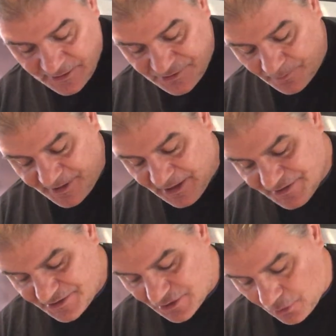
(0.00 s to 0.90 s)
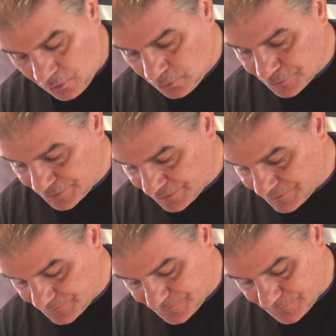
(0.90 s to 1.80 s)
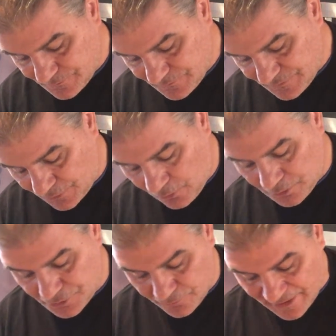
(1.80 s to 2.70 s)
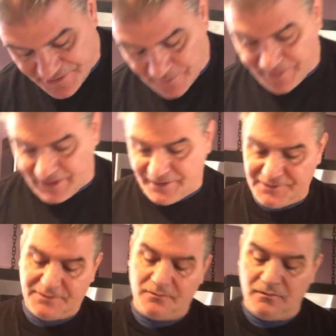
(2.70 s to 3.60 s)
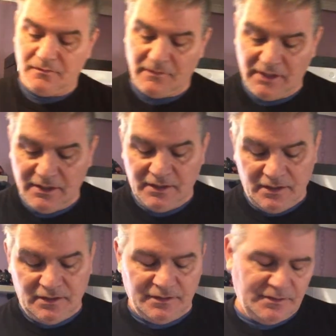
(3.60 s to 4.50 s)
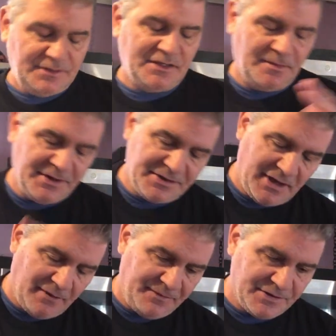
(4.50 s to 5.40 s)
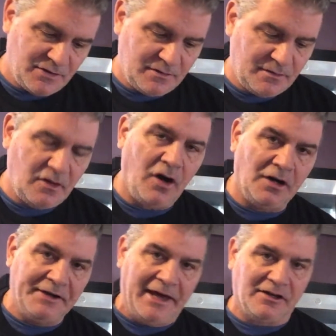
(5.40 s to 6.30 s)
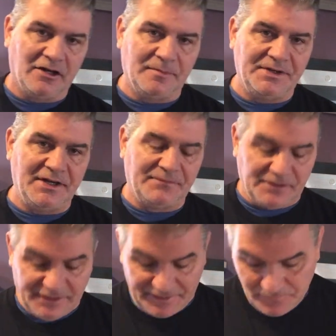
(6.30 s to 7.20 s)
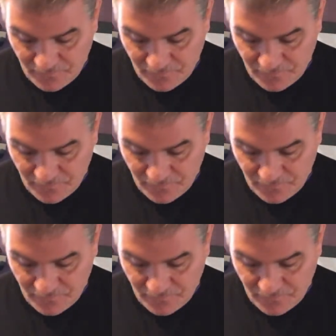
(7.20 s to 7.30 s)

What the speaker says: So because it's they're older recipes, some of the stuff is called out a little bit differently.